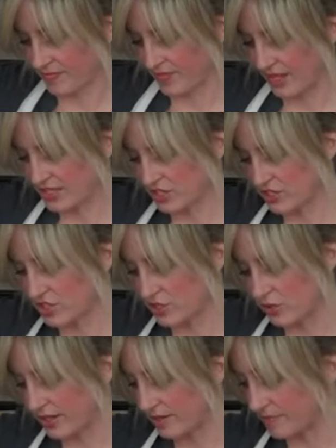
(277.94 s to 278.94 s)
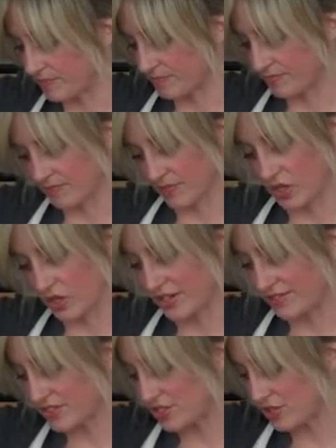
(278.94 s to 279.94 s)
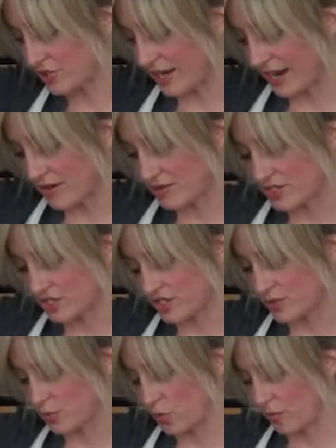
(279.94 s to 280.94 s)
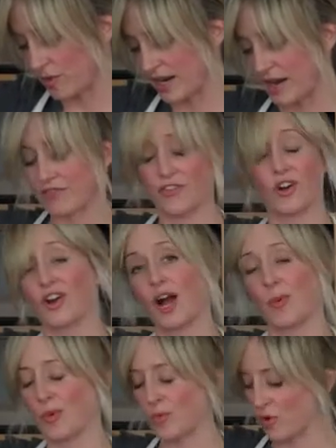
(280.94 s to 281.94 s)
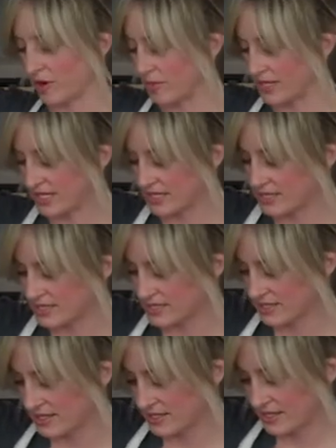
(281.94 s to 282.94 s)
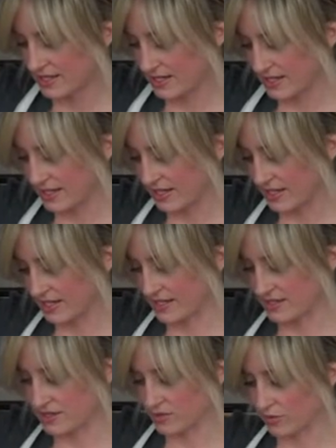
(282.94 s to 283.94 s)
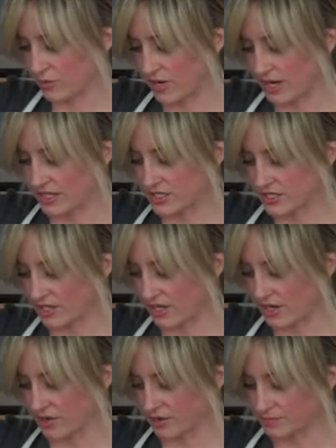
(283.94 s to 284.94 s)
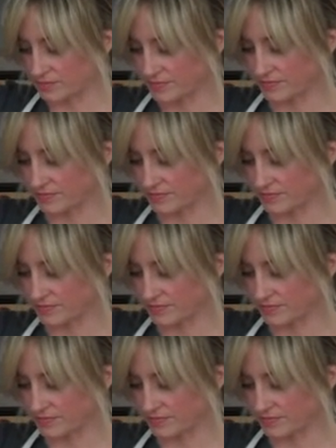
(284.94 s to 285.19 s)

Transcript: And that should do it. All you have to do now is just warm it up for a couple more minutes and it is ready to go.